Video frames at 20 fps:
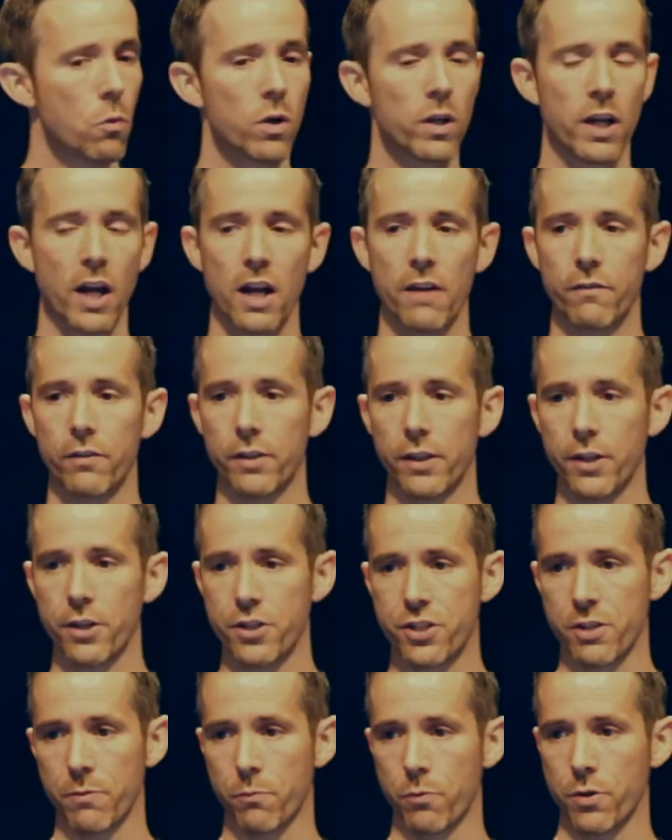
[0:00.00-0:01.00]
What kind of a
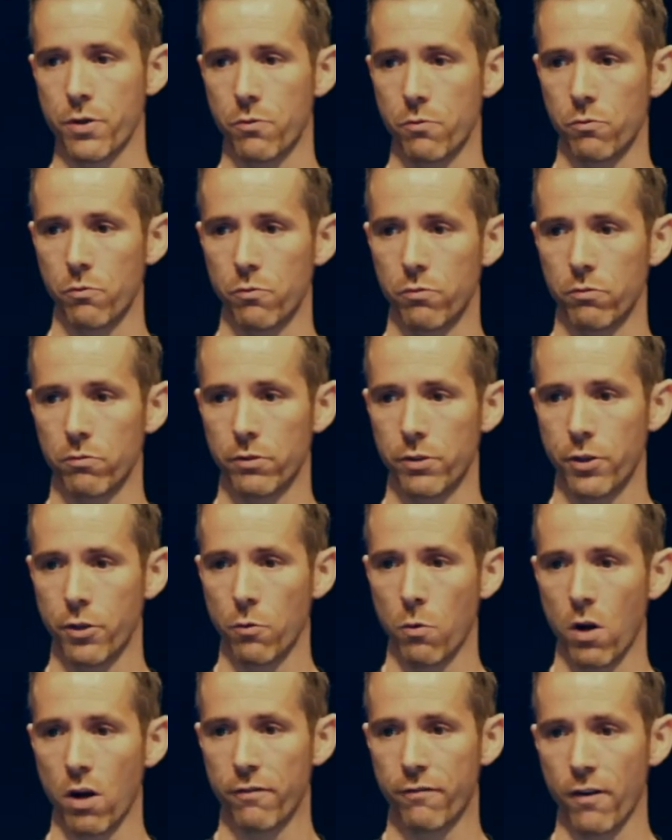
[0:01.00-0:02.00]
leadership
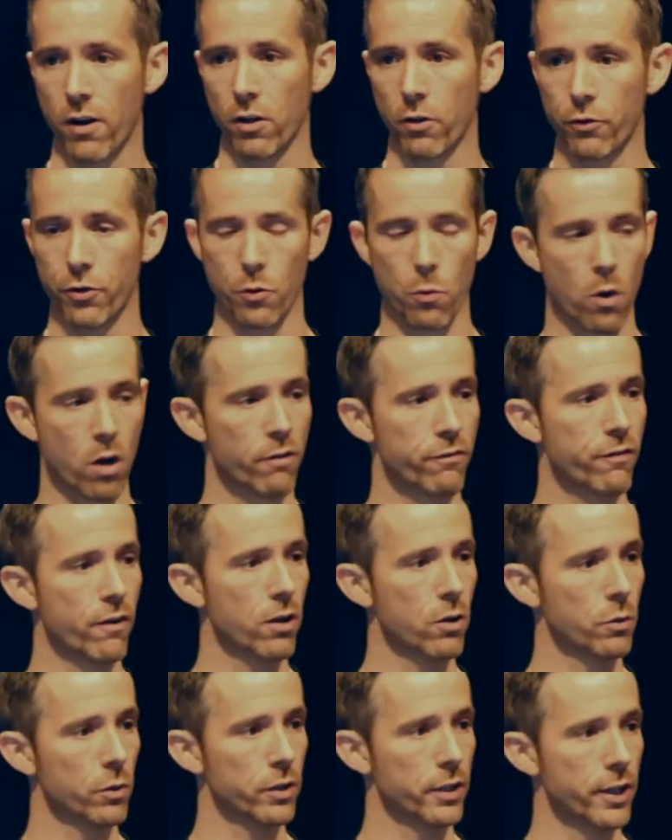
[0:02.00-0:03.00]
do you want to follow? Do you want to
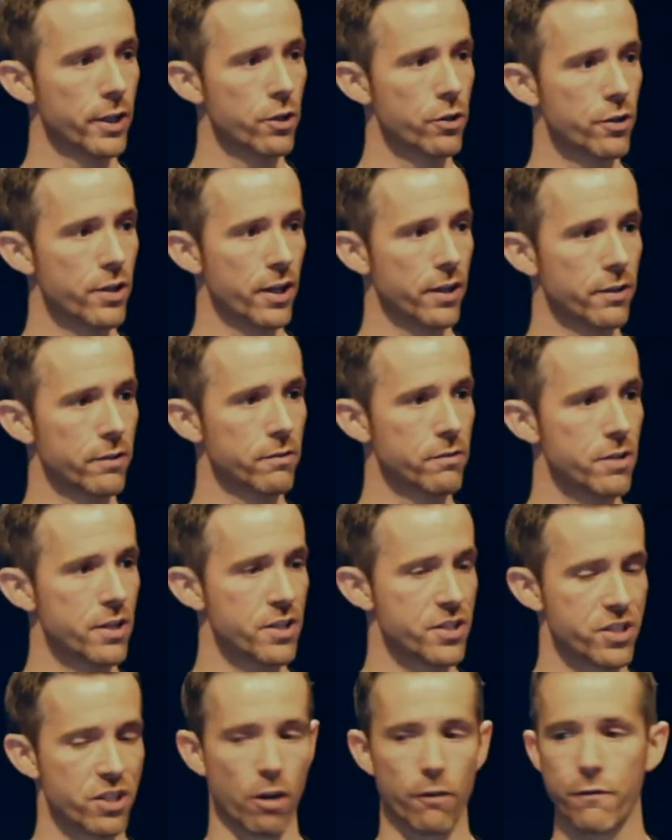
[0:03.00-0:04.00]
follow a leader that
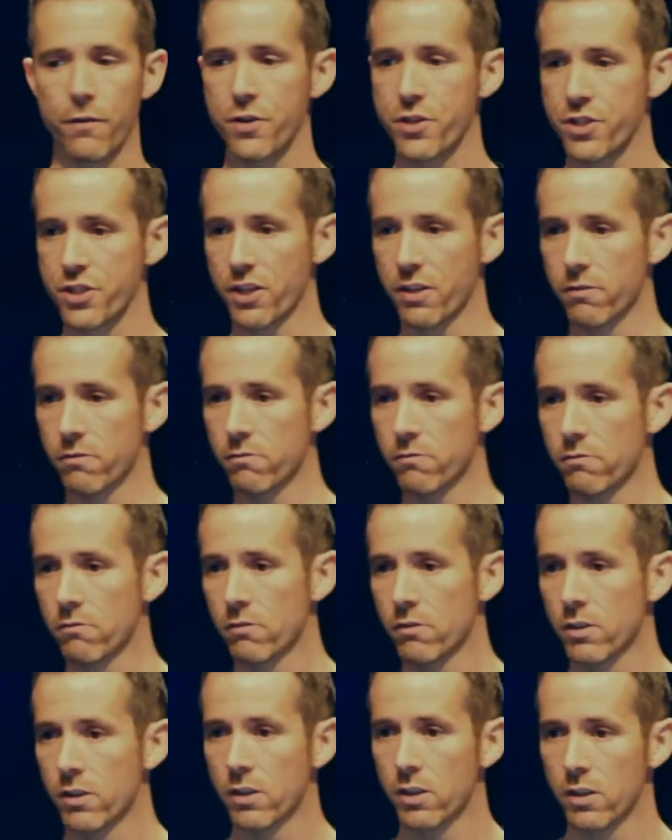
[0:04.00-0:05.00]
is selfish and
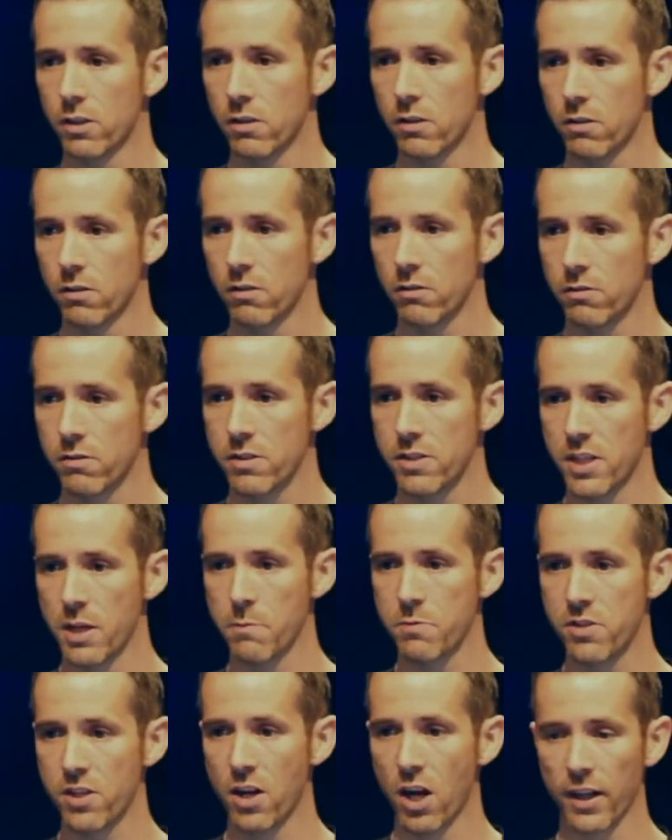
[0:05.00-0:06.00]

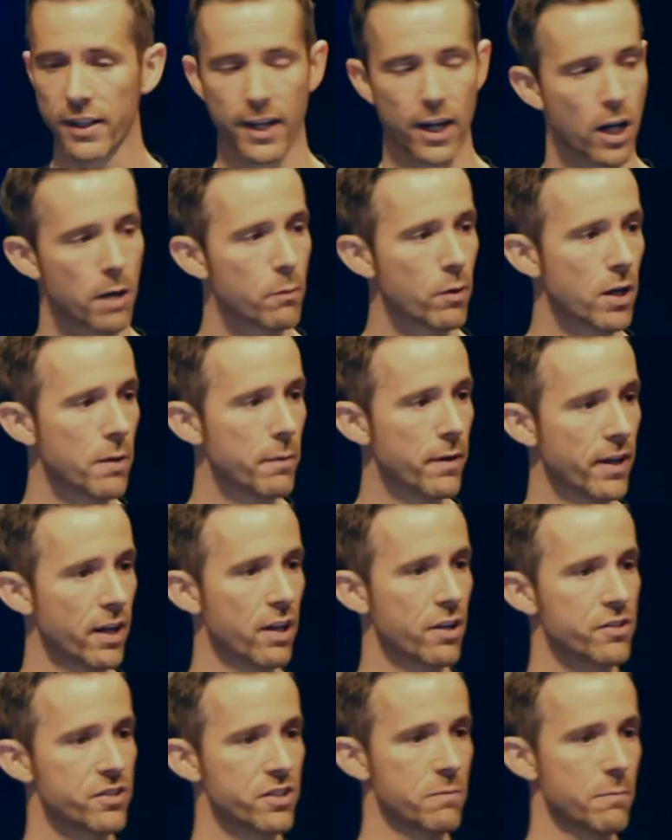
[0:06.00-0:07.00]
seems to not care about
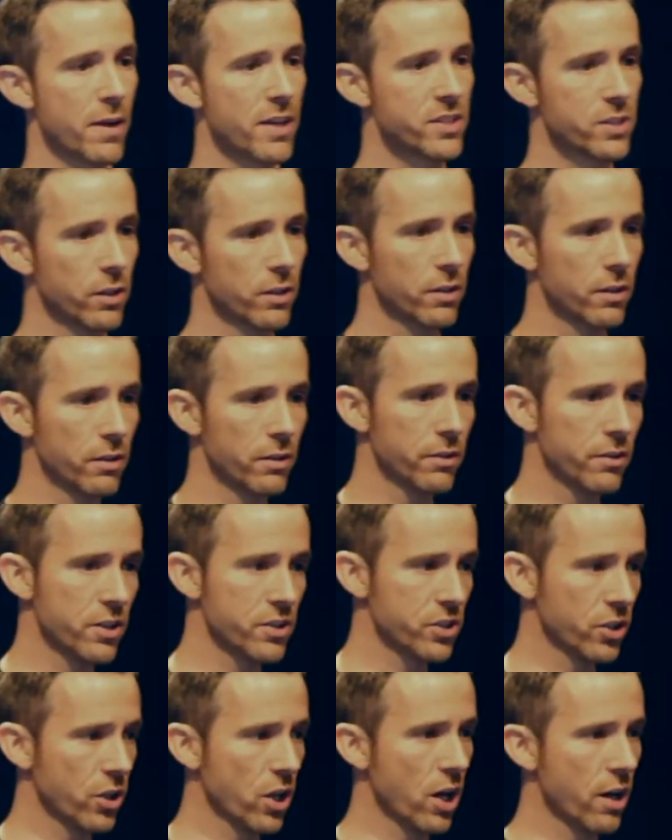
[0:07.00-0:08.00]
anybody else and
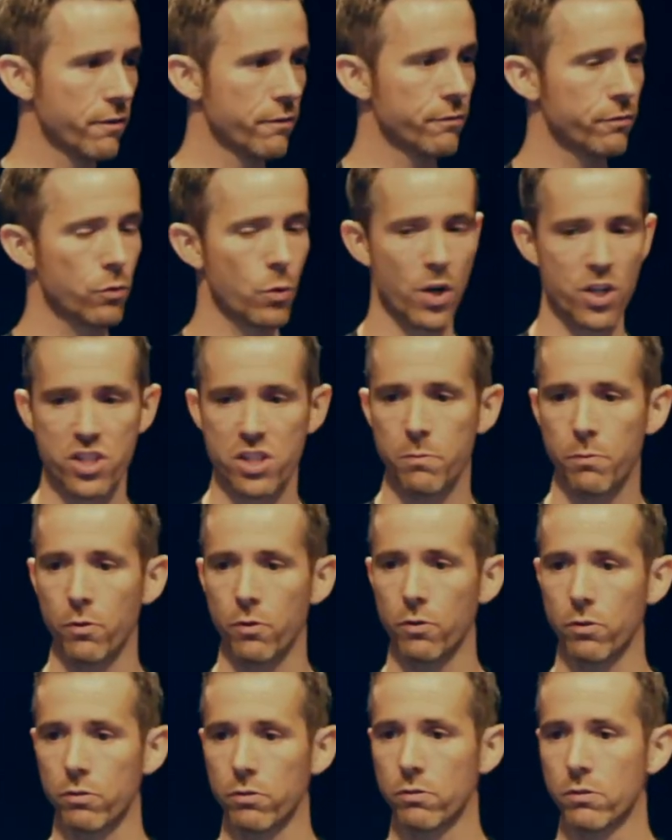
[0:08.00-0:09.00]
does a lot of
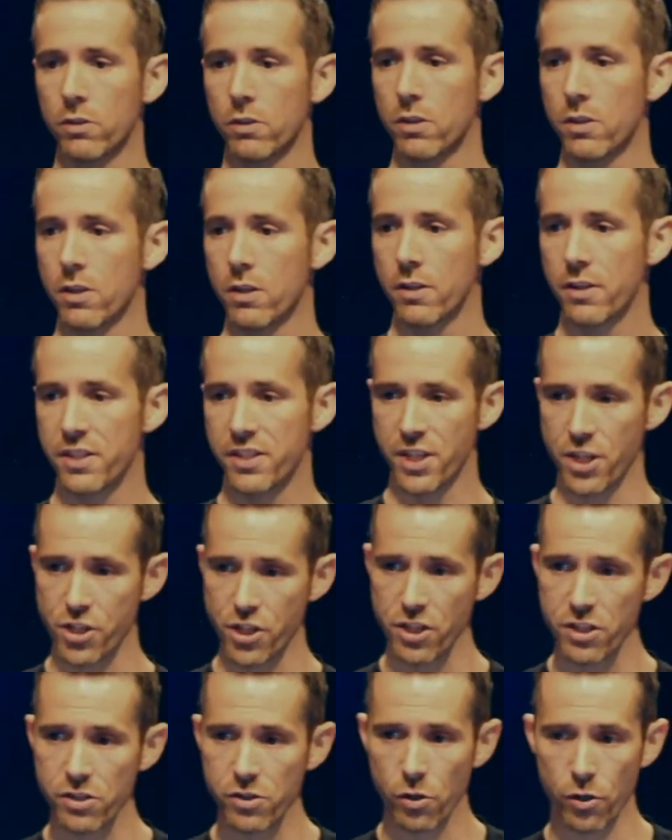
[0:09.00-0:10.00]
questionable
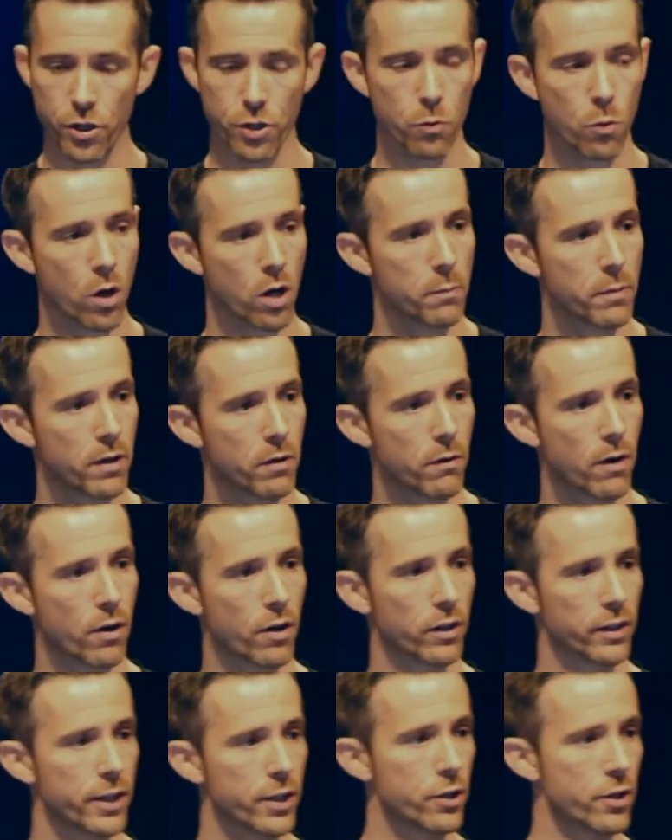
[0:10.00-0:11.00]
decisions? Or do you want to be
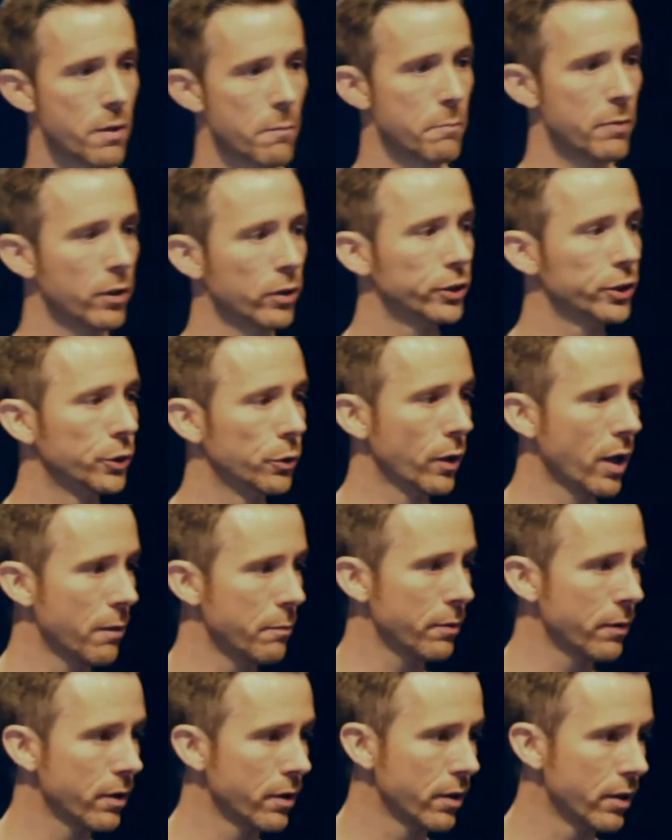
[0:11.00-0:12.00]
around a leader that builds you
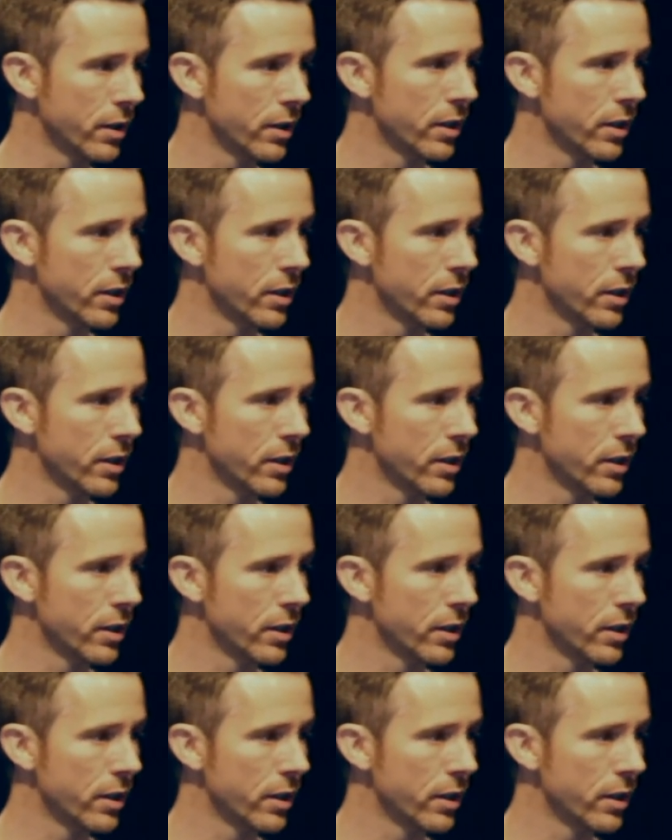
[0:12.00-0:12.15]
up?